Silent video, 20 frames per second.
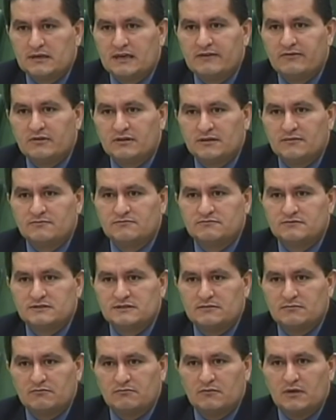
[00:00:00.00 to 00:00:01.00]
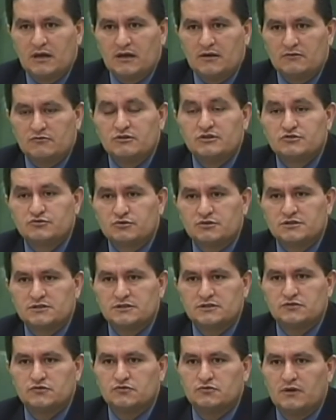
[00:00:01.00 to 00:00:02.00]
giving them some
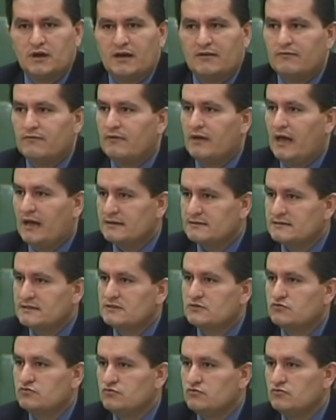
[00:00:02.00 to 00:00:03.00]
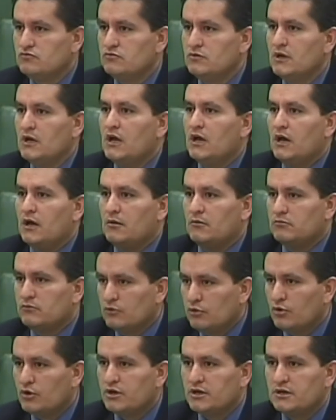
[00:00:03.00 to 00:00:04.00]
resources to have access to
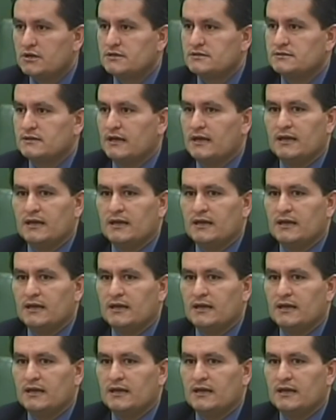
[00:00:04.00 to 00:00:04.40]
lawyers,